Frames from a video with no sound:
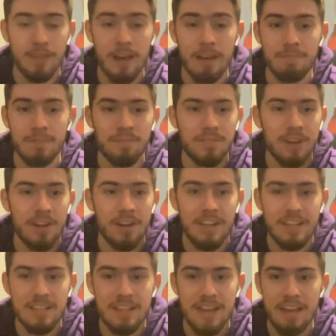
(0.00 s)
I've been very
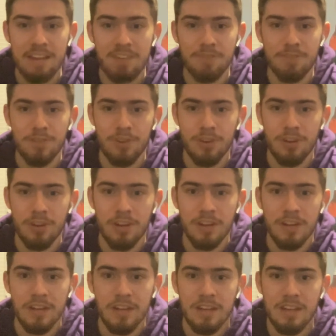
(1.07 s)
excited for
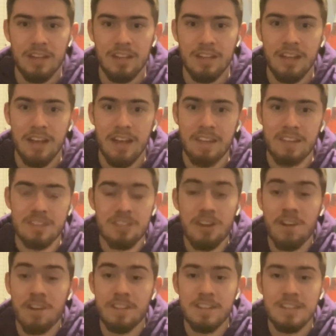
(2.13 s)
the
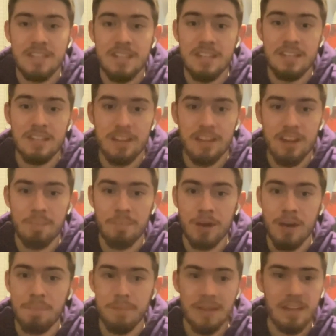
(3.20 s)
start of this season to come
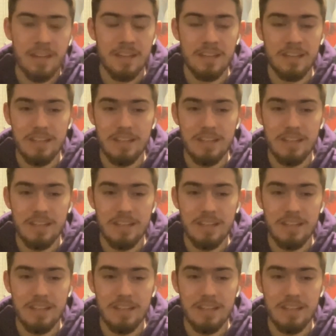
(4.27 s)
up, and